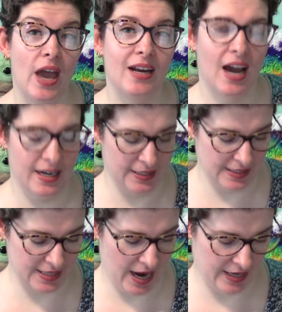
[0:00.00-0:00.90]
I
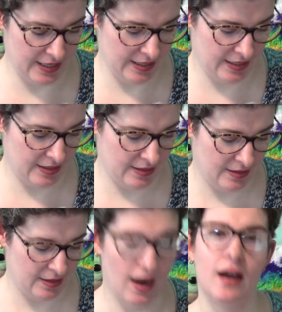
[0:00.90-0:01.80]
decided,
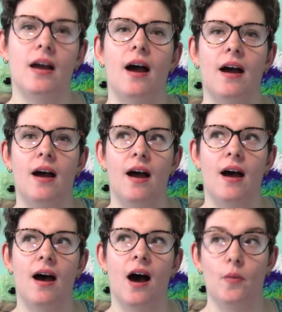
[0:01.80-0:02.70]

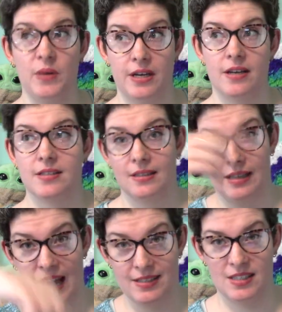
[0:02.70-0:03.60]
because
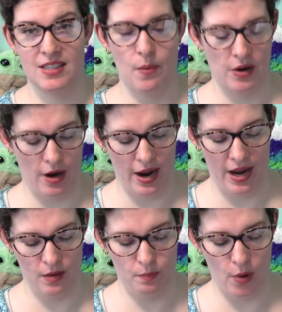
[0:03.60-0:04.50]
last summer I
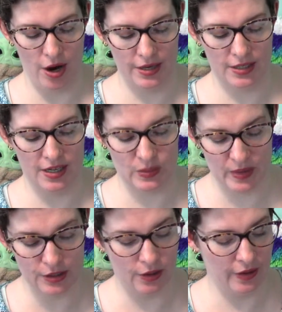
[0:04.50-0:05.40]
had bought a
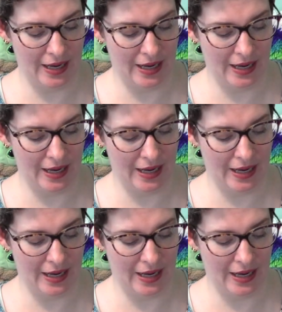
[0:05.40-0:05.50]
spindle